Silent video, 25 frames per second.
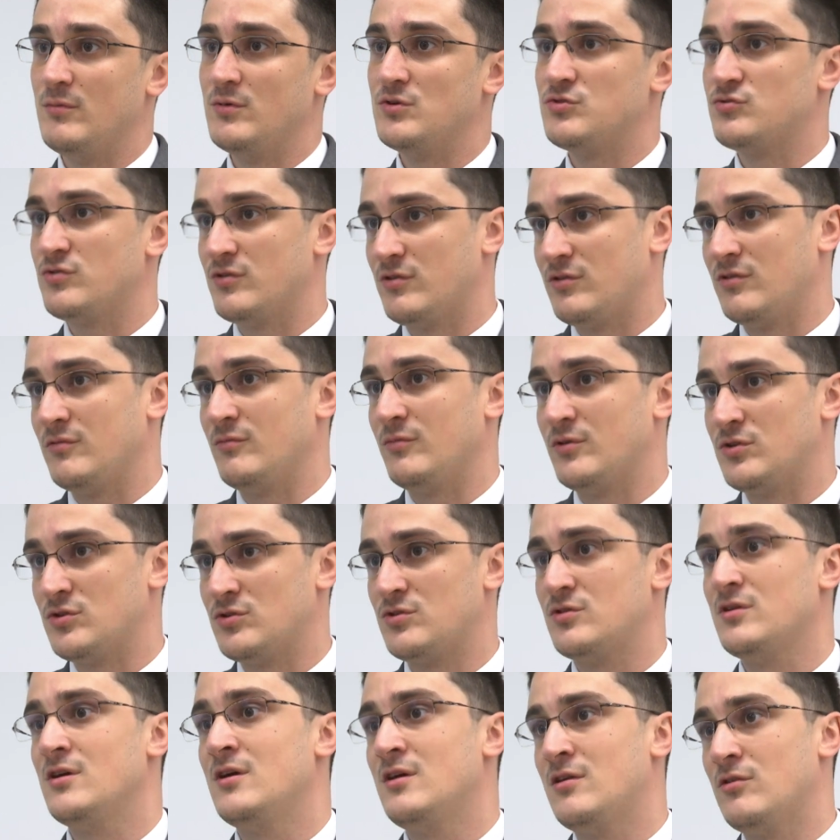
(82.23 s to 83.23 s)

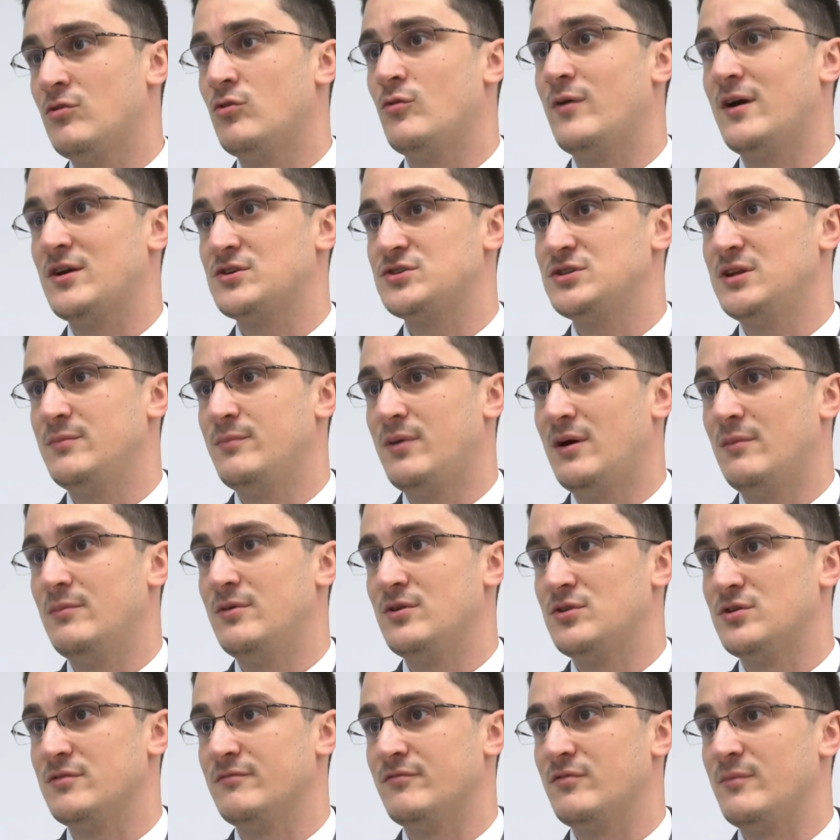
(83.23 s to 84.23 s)
which to actually
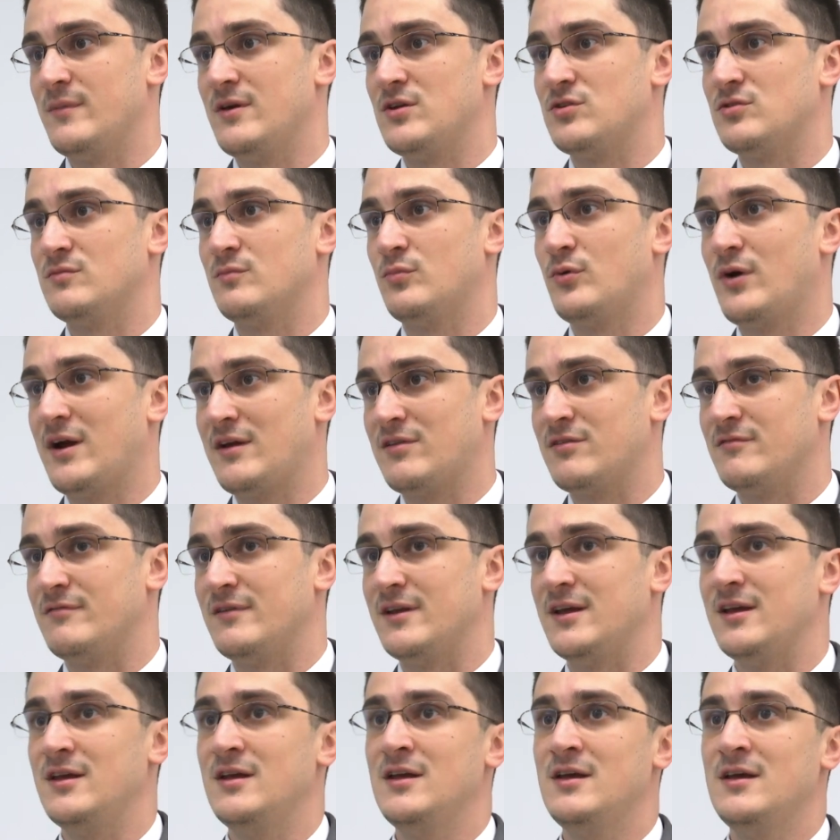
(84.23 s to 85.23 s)
publish information
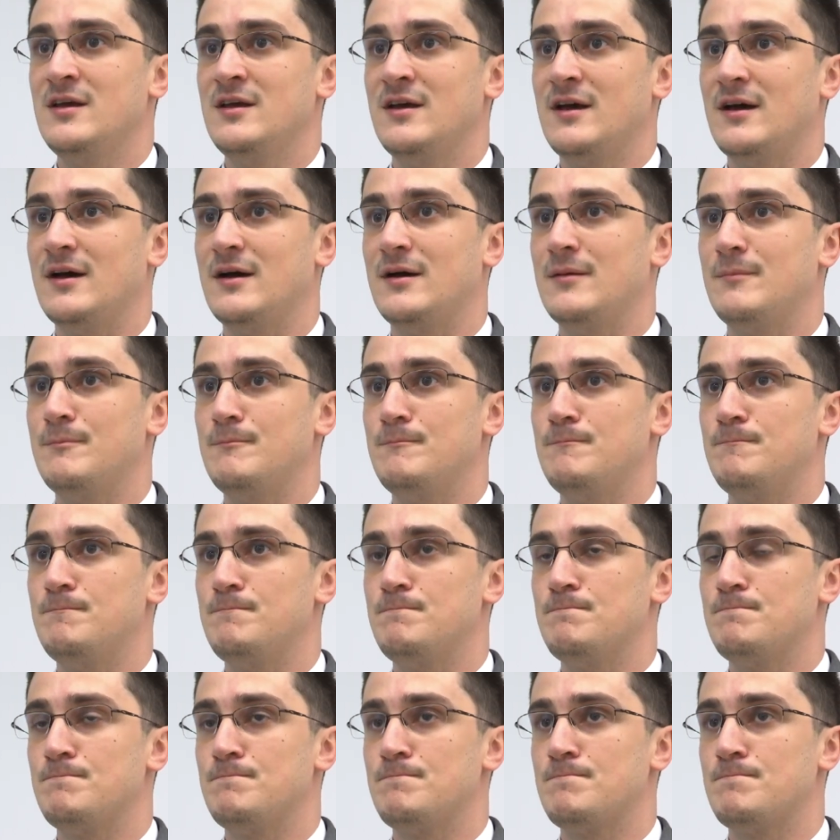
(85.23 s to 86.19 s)
proactively.